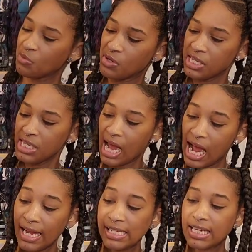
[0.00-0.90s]

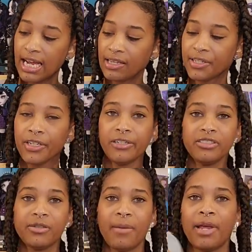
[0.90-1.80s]

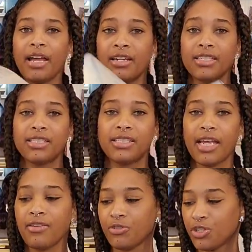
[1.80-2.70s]
$29. I'm not going to
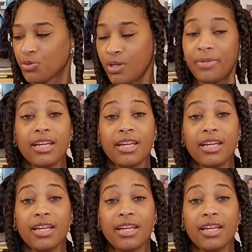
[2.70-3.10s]
say for sure